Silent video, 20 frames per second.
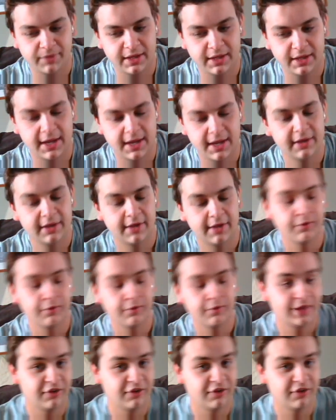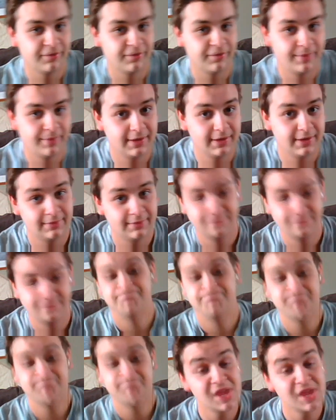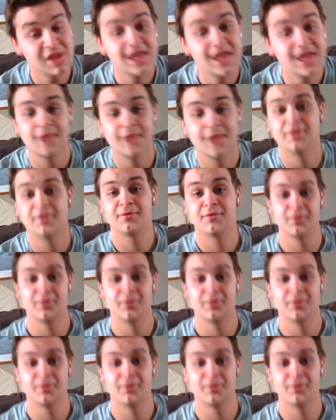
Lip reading: 9-guy rotation, but hey, whatever